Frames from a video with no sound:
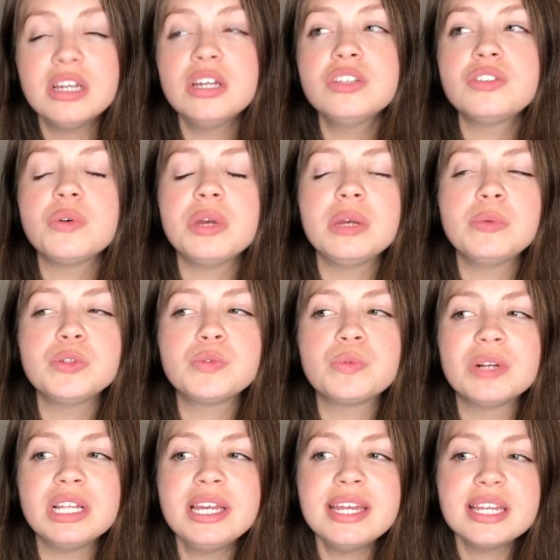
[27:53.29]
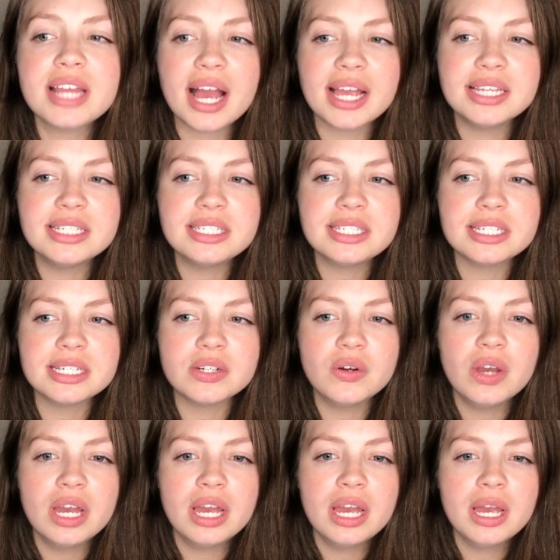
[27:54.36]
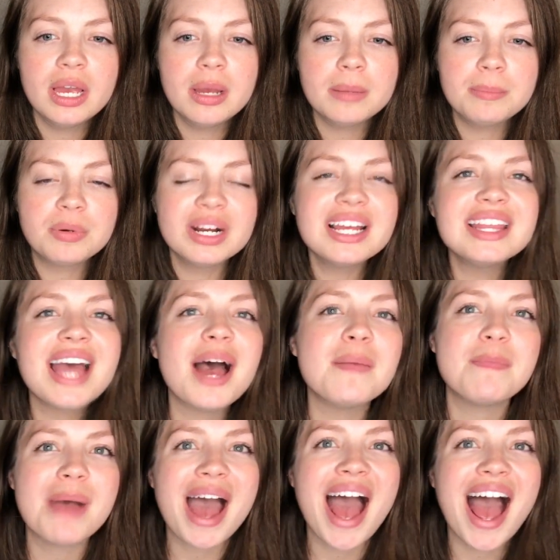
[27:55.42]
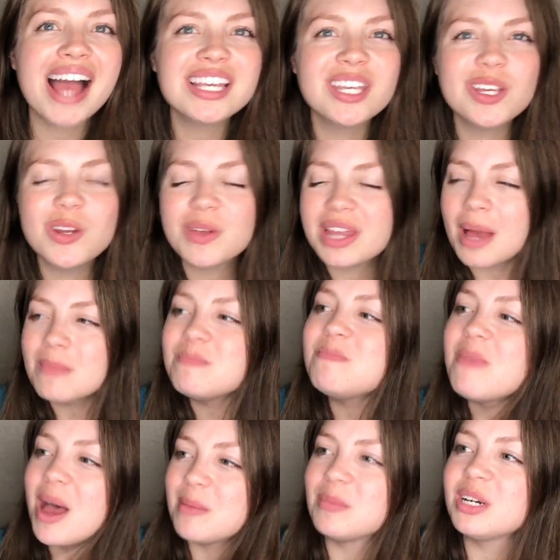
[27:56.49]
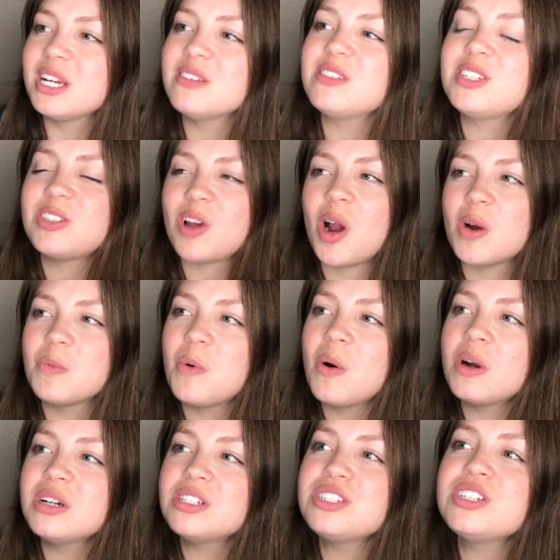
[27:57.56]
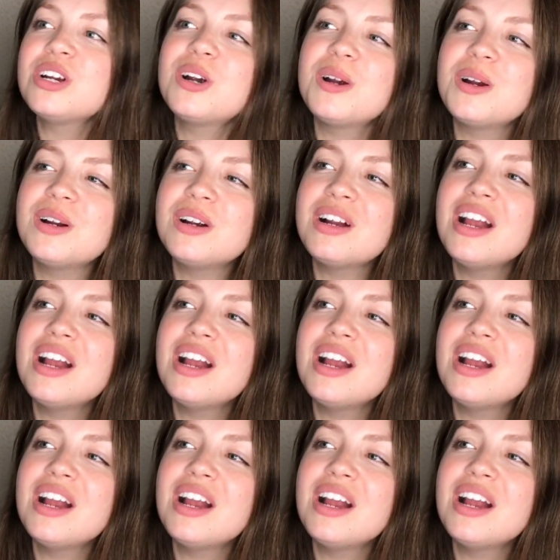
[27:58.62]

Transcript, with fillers: So it was really nice to bring that back, you know, that memory of Star Wars to her.